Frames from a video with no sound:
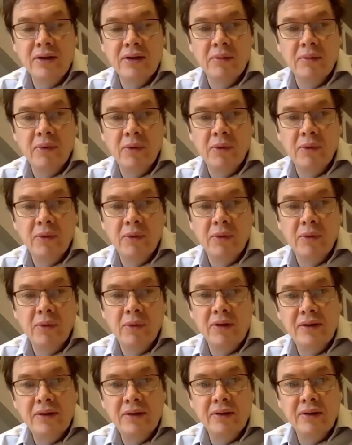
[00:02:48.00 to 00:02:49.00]
gone digital, but we
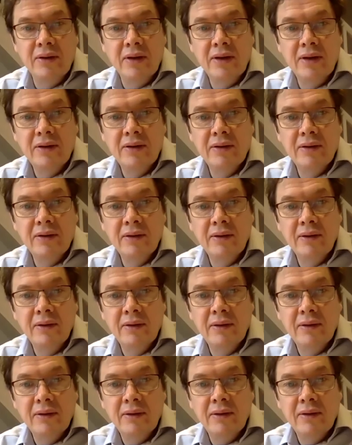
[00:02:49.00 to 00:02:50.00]
don't know how to do
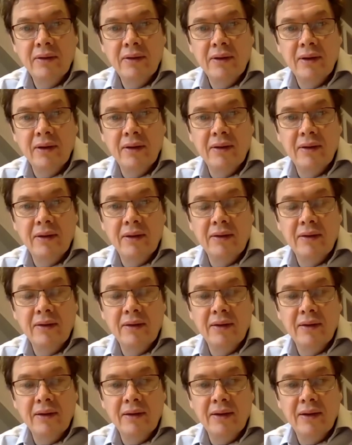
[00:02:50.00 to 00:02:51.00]

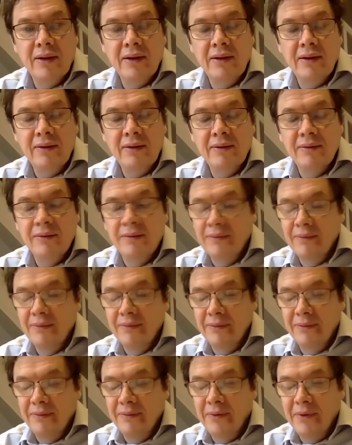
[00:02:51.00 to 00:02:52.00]
it.
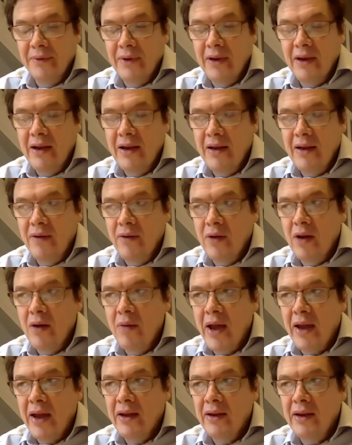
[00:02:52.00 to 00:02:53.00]

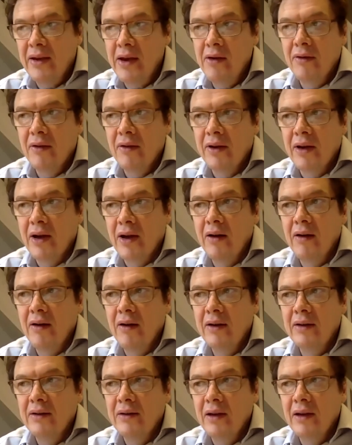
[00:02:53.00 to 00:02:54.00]
If we go back a year
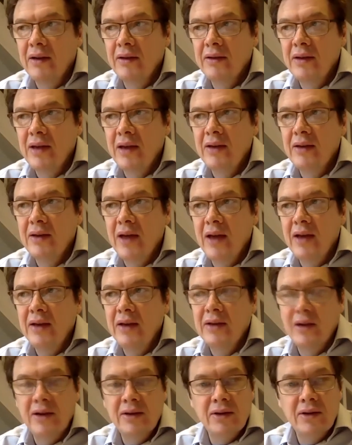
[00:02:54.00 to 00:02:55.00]
ago and said
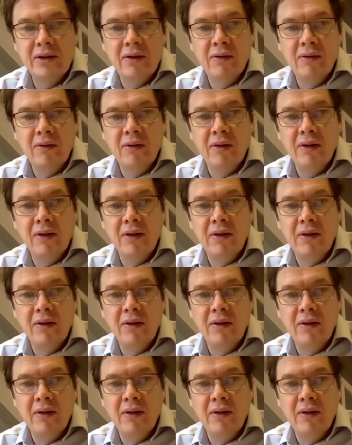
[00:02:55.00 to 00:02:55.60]
to any teacher,